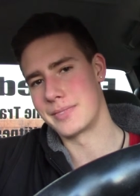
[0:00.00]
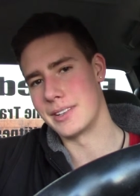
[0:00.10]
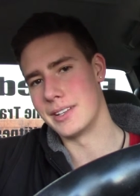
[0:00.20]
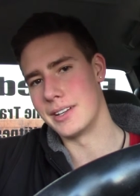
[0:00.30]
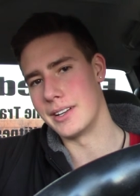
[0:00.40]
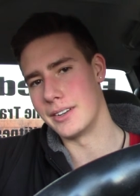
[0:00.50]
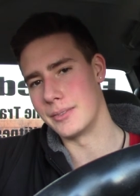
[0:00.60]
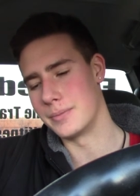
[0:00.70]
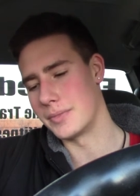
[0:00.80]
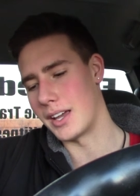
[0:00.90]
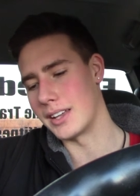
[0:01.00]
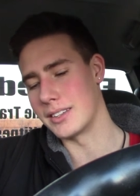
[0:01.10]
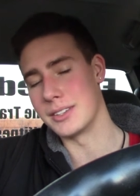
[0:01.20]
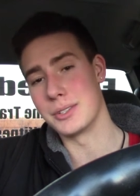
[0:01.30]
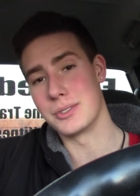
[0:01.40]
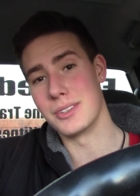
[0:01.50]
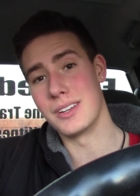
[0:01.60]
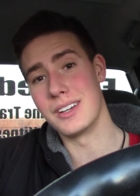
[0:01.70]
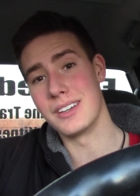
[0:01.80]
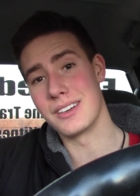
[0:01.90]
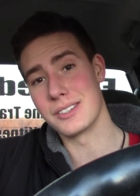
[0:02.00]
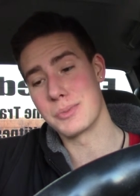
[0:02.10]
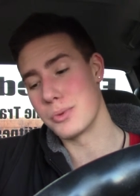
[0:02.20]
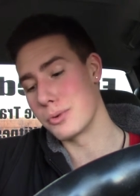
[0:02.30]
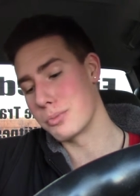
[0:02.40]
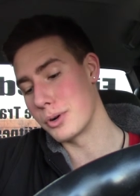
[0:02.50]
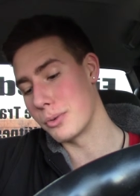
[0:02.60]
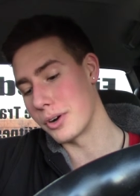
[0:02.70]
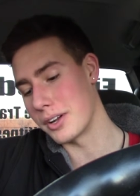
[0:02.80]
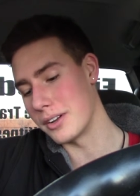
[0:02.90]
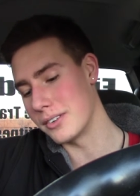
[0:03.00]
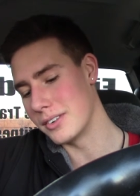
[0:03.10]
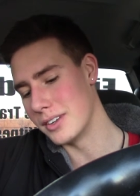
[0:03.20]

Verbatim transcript: let down. I thought this was the Neon Sport pre-workout.